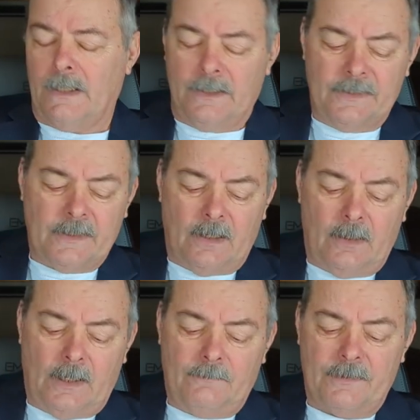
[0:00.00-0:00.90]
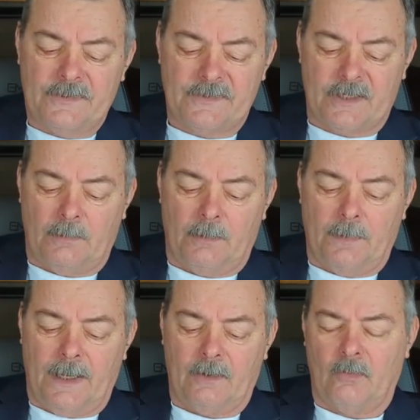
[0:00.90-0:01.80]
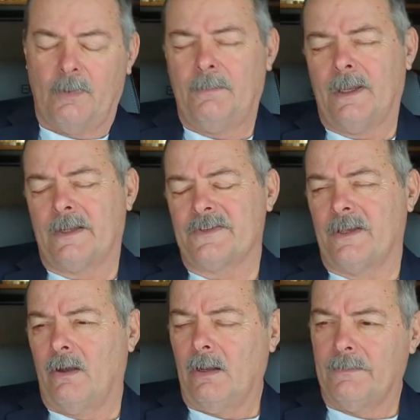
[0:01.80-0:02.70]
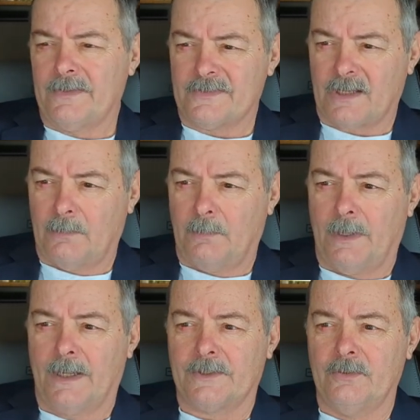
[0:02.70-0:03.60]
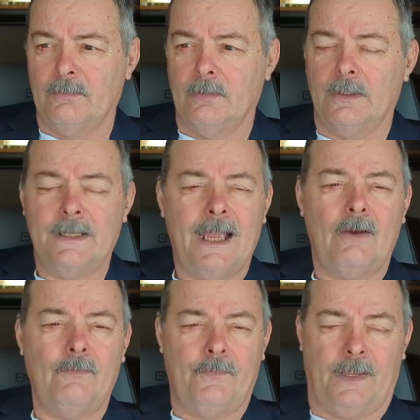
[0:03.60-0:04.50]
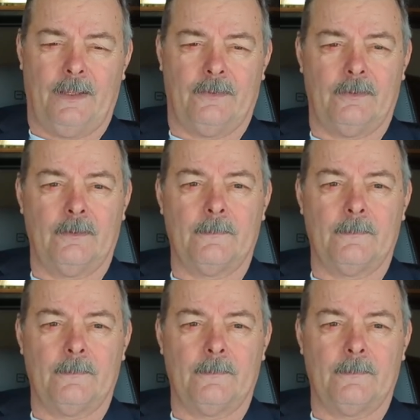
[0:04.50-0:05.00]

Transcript: This, a lot of this is coming back, or maybe I could say all of this is coming back to now faith.